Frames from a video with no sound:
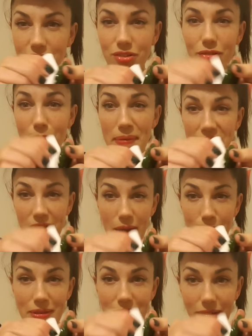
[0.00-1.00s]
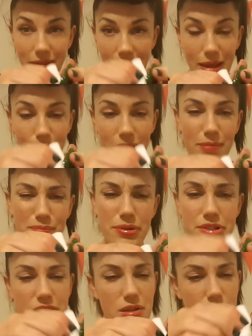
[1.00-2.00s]
Scrabber, scrabber, scrabber. I'm
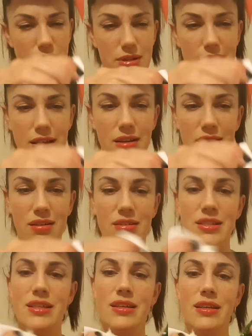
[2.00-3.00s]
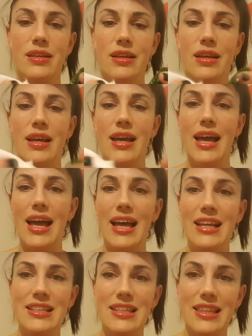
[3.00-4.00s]
pushing quite hard.
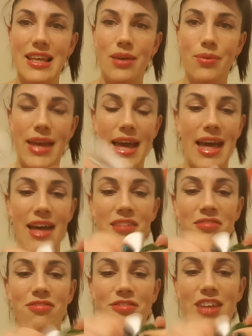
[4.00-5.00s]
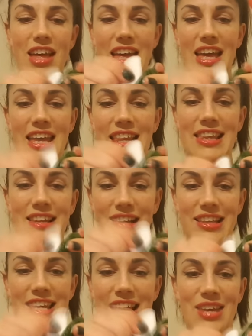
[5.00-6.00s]
And there we have a
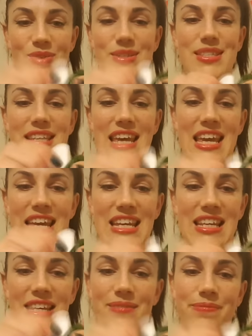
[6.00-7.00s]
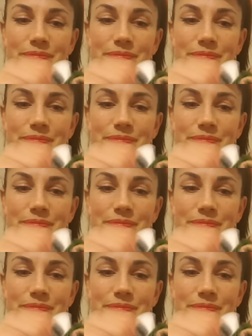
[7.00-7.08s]
little yellow stain.